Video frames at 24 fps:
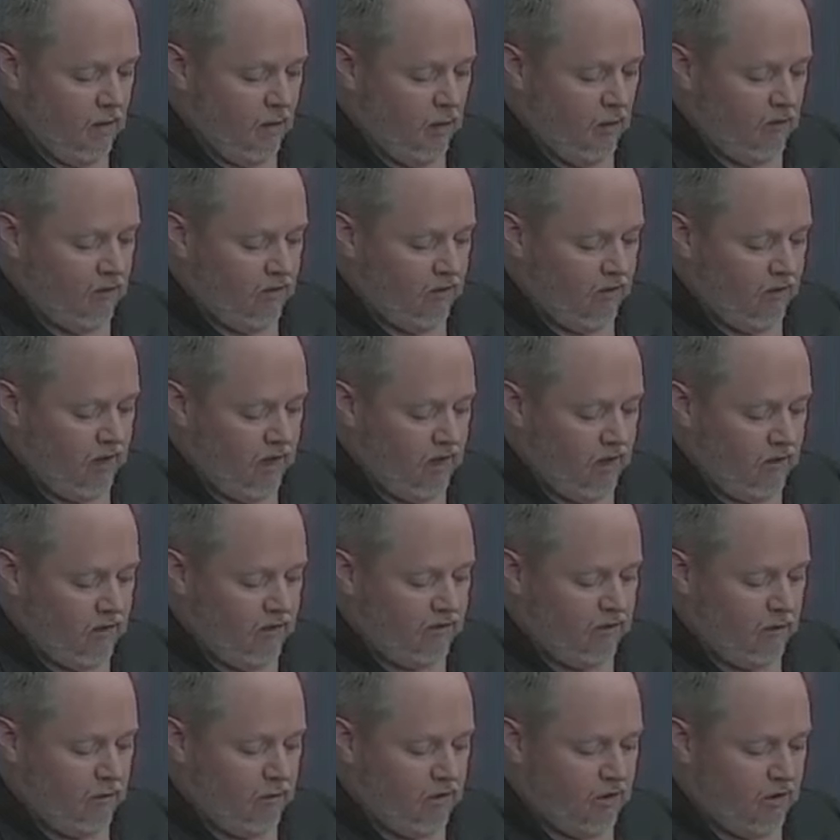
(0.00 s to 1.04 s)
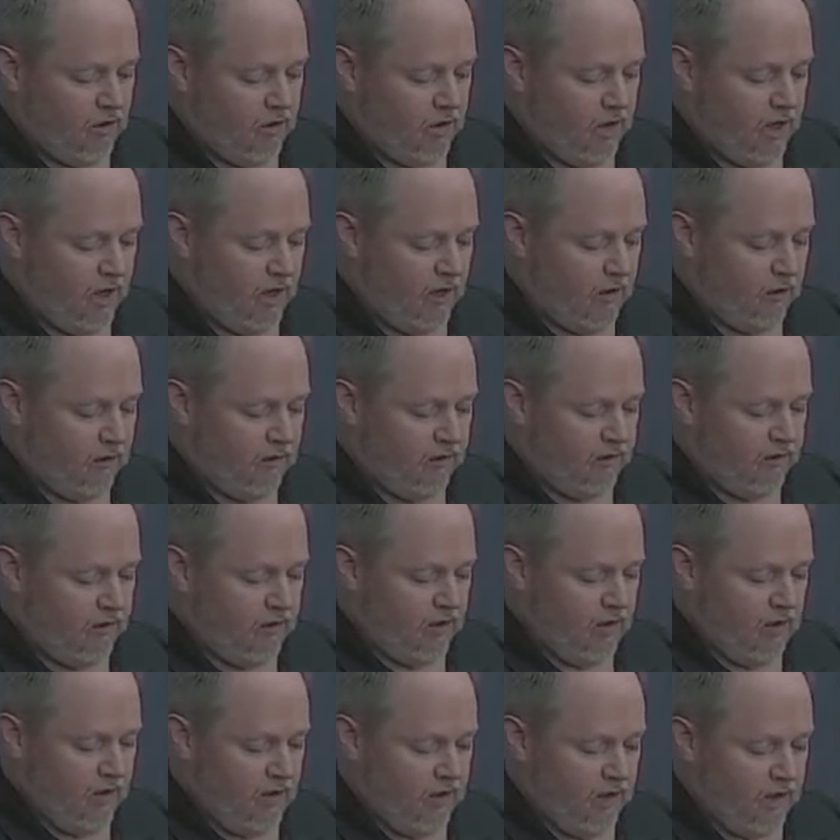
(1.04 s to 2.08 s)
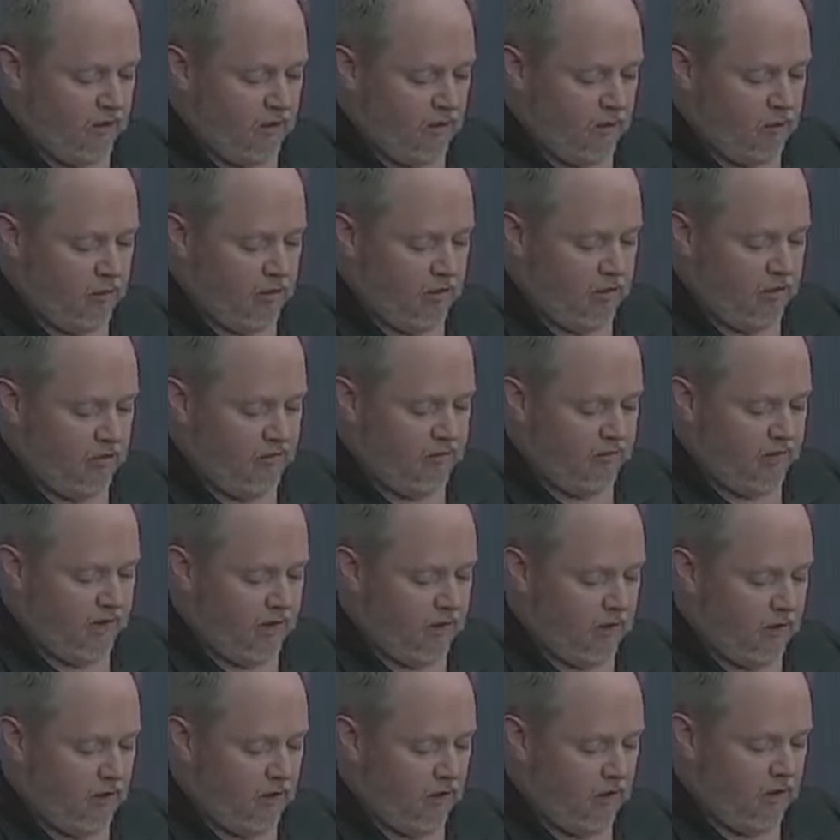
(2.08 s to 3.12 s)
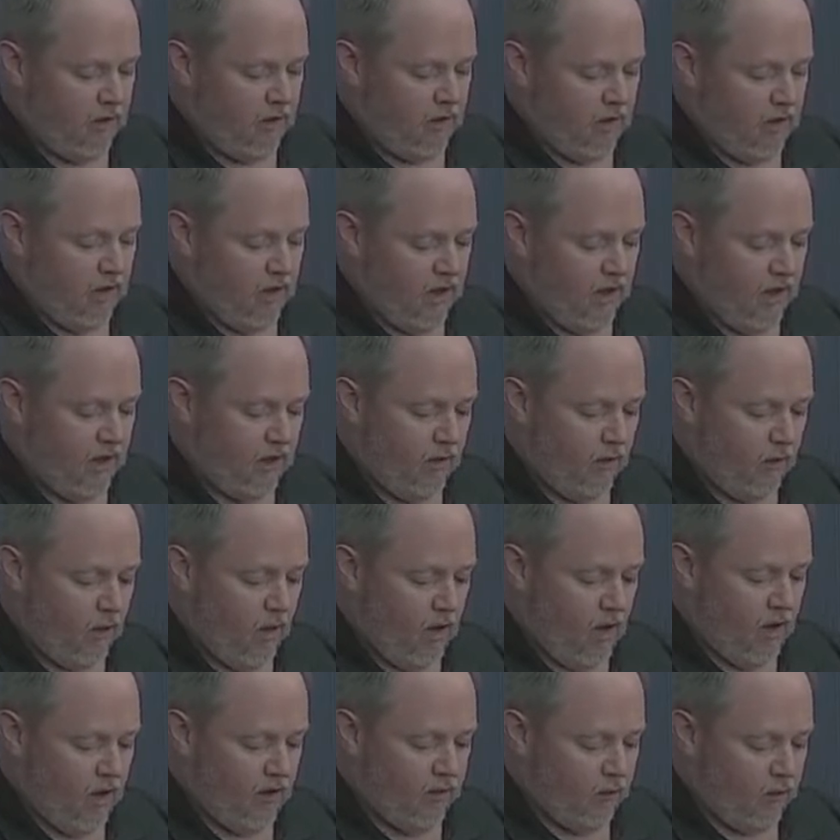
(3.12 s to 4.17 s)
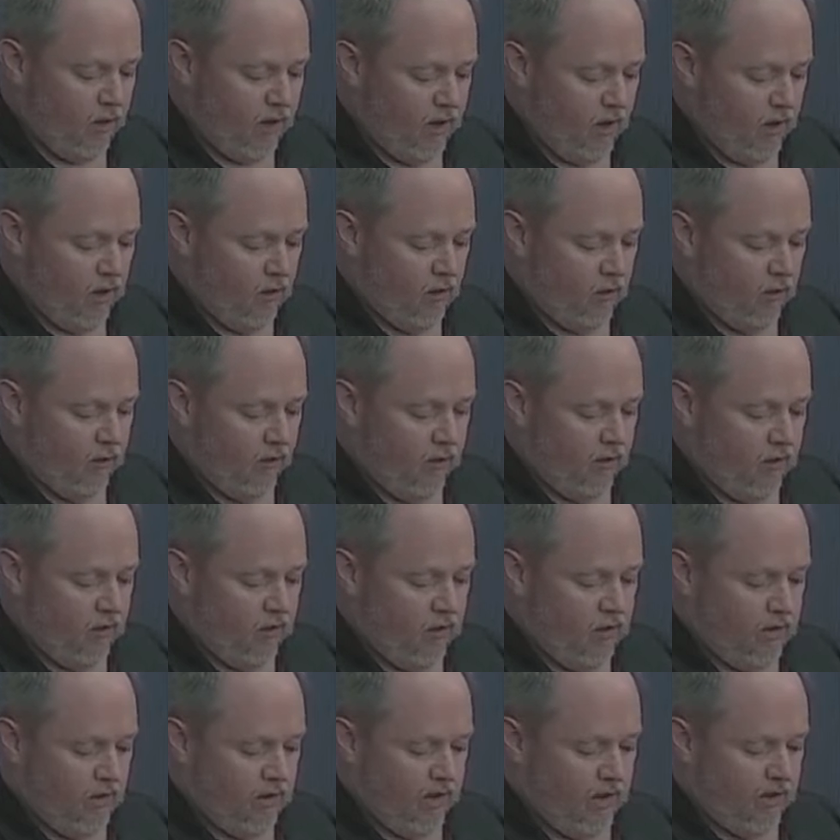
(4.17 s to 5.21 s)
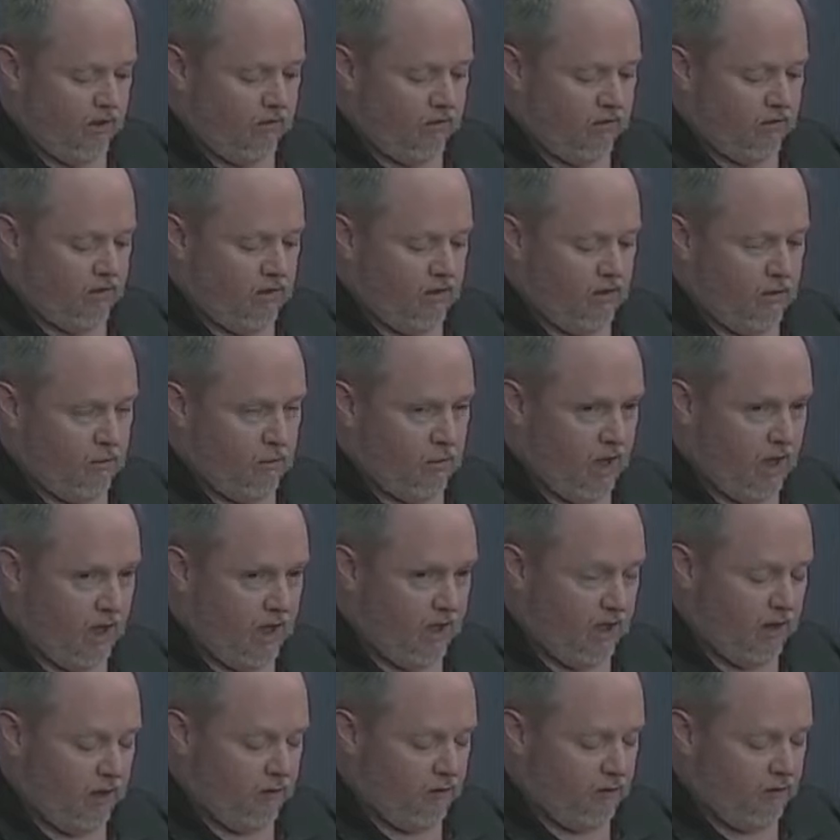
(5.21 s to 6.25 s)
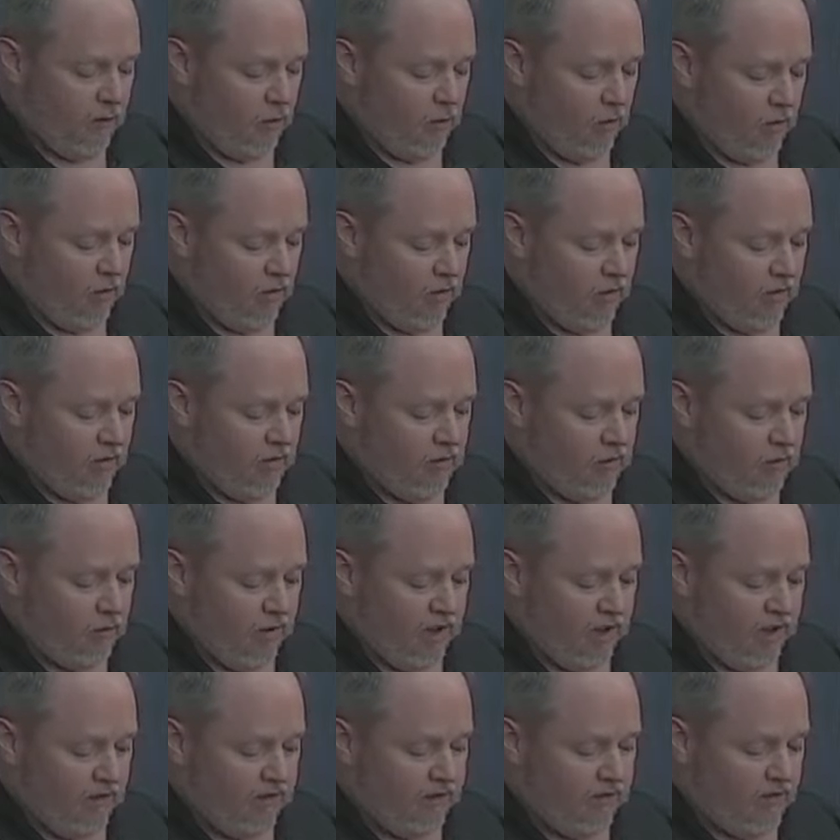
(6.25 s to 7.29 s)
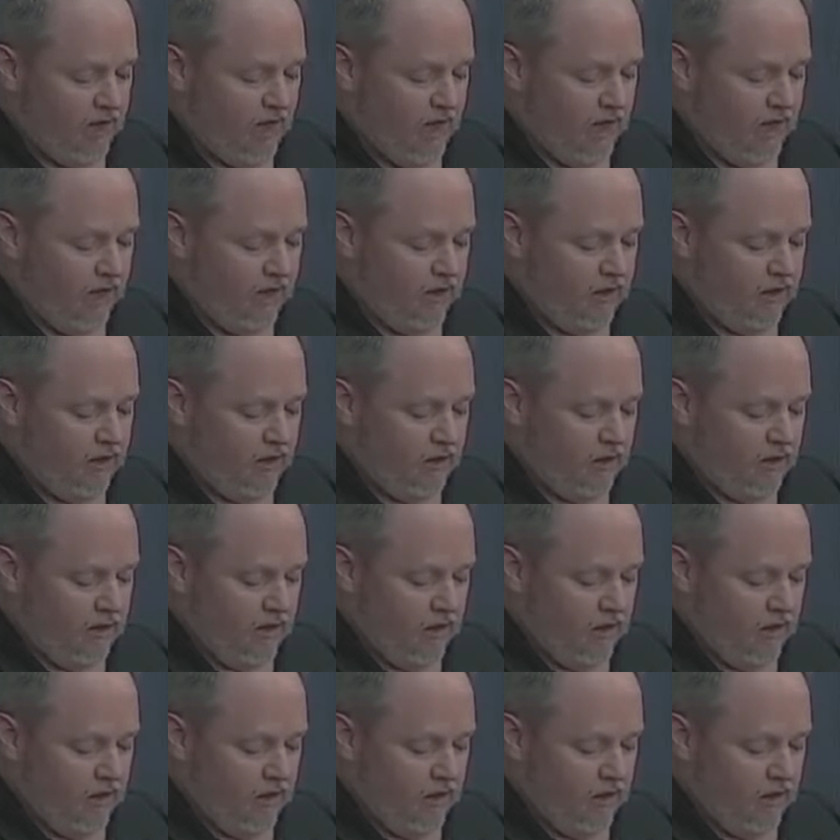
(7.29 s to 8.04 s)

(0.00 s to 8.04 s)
Over there is a birdhouse near a bird feeder in a lawn we own, if paying for means that.